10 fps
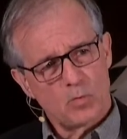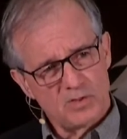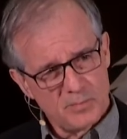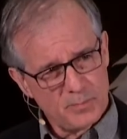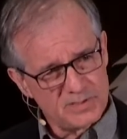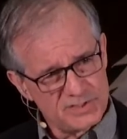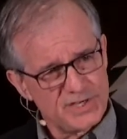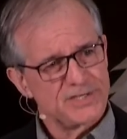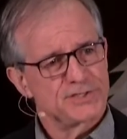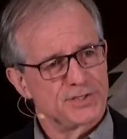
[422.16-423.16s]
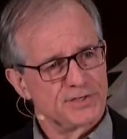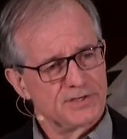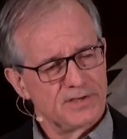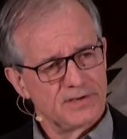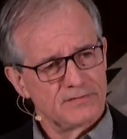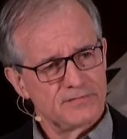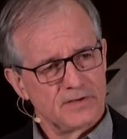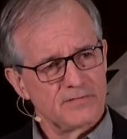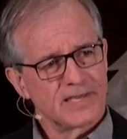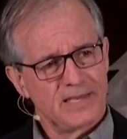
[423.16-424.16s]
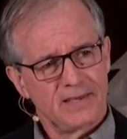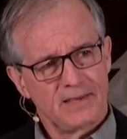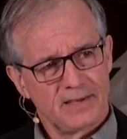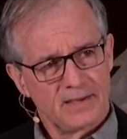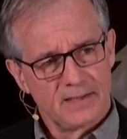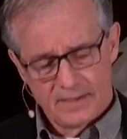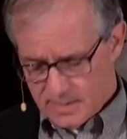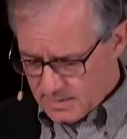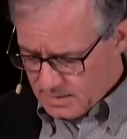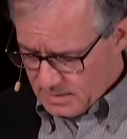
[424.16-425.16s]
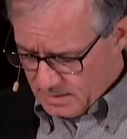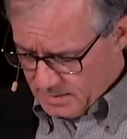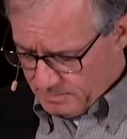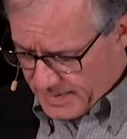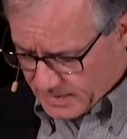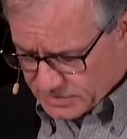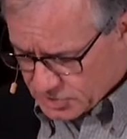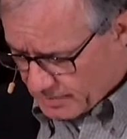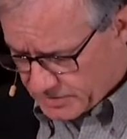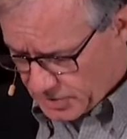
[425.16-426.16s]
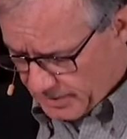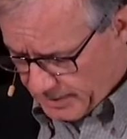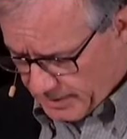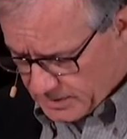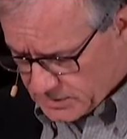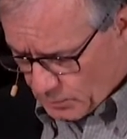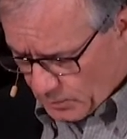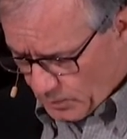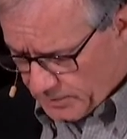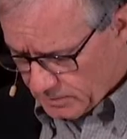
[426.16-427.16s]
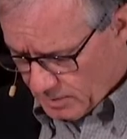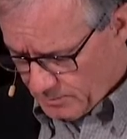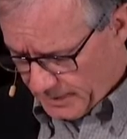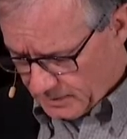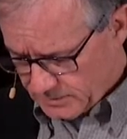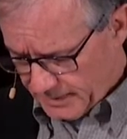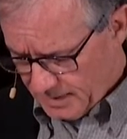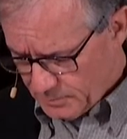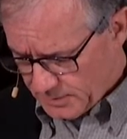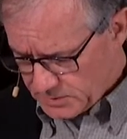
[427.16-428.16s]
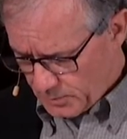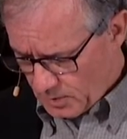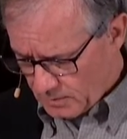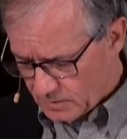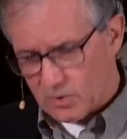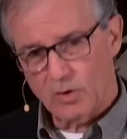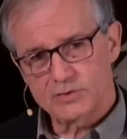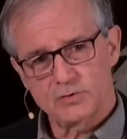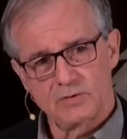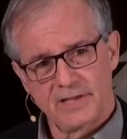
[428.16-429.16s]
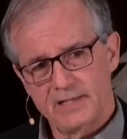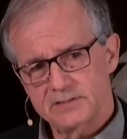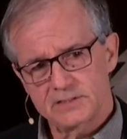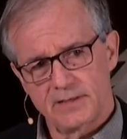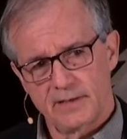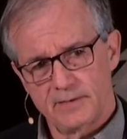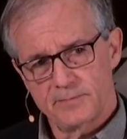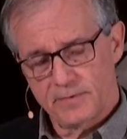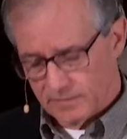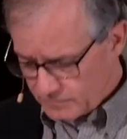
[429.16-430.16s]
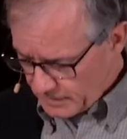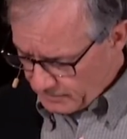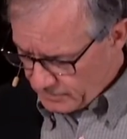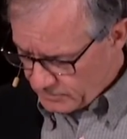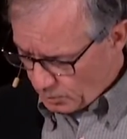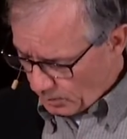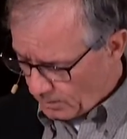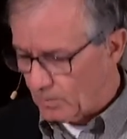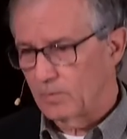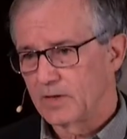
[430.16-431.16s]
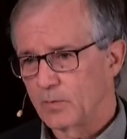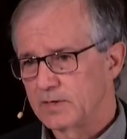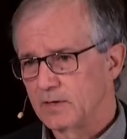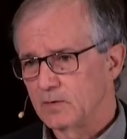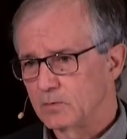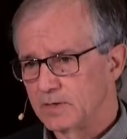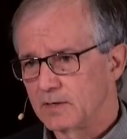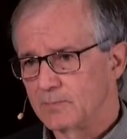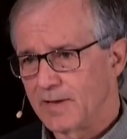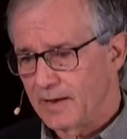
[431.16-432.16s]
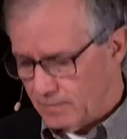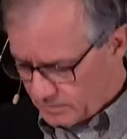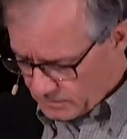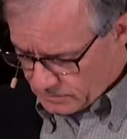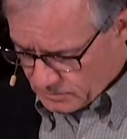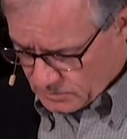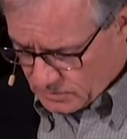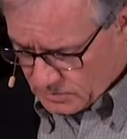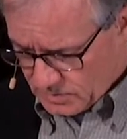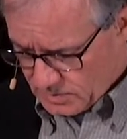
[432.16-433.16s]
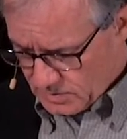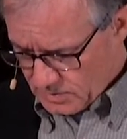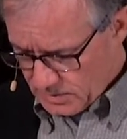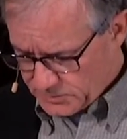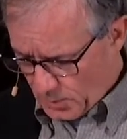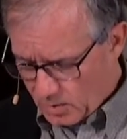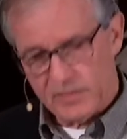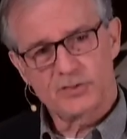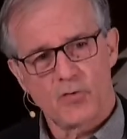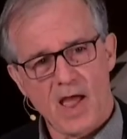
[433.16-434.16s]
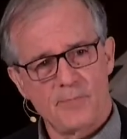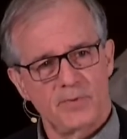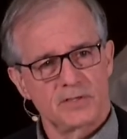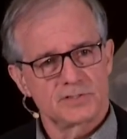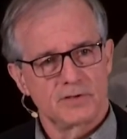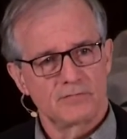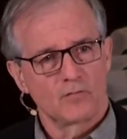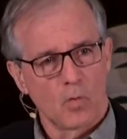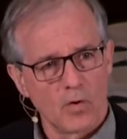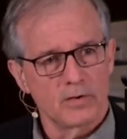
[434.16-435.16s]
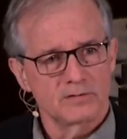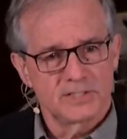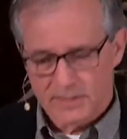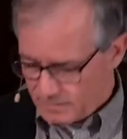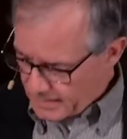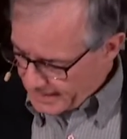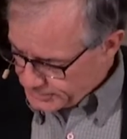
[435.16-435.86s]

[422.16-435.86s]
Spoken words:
that were the possession of a king, make us scratch our heads, and we wonder about that. But it's part of the cultural landscape of David's world that we know little about. It's part of the trappings of royalty in the